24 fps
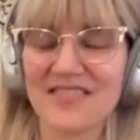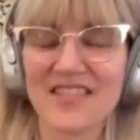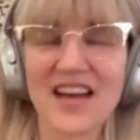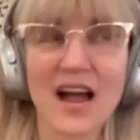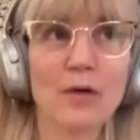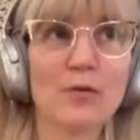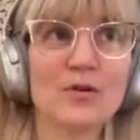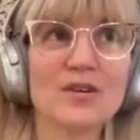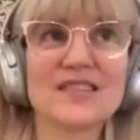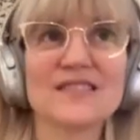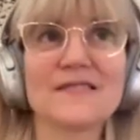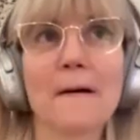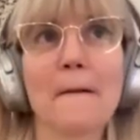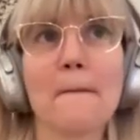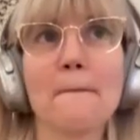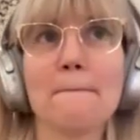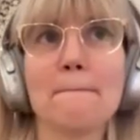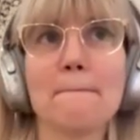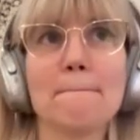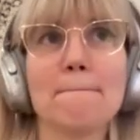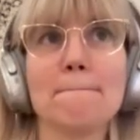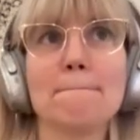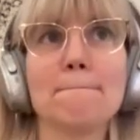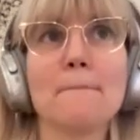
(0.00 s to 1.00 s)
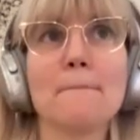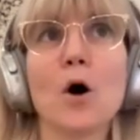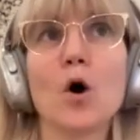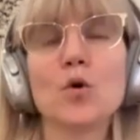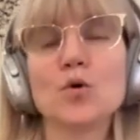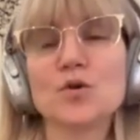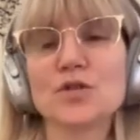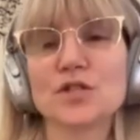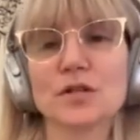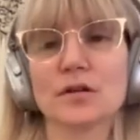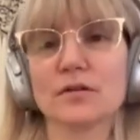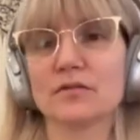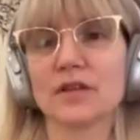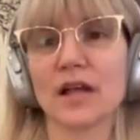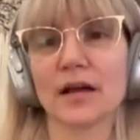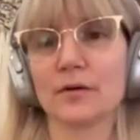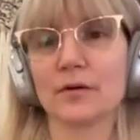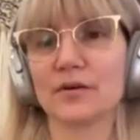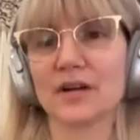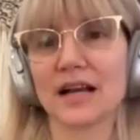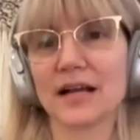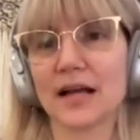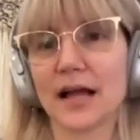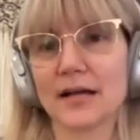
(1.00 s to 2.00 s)
That was the most, like
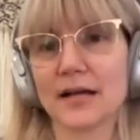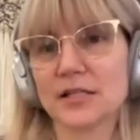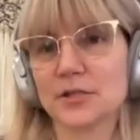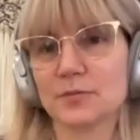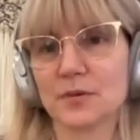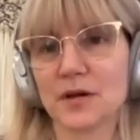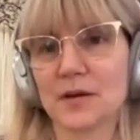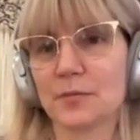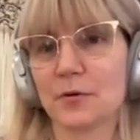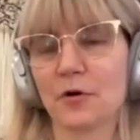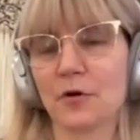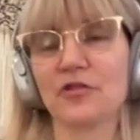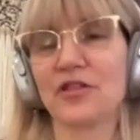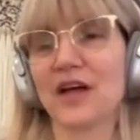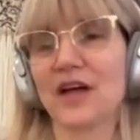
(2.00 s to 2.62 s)
when I asked people,